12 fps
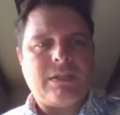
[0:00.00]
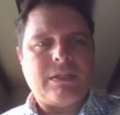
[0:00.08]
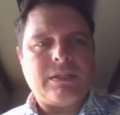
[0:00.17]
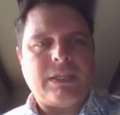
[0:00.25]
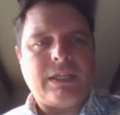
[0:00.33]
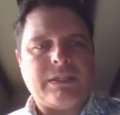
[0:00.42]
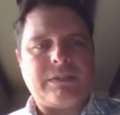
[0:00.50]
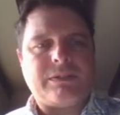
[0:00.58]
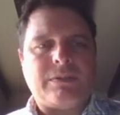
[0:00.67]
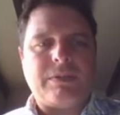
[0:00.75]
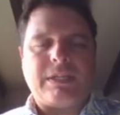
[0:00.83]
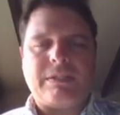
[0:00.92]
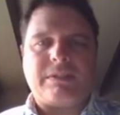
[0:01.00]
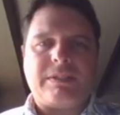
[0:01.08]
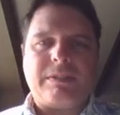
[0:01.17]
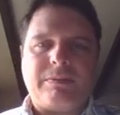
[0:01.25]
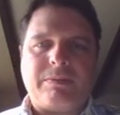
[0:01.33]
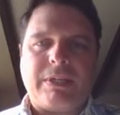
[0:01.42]
Okay, let's go down to
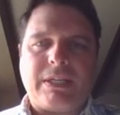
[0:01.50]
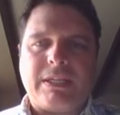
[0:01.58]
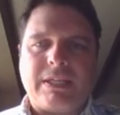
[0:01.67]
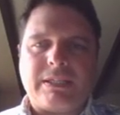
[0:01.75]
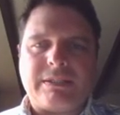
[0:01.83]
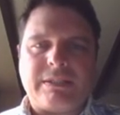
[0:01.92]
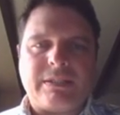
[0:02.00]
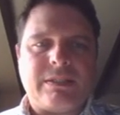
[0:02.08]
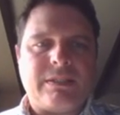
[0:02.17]
see what we got next.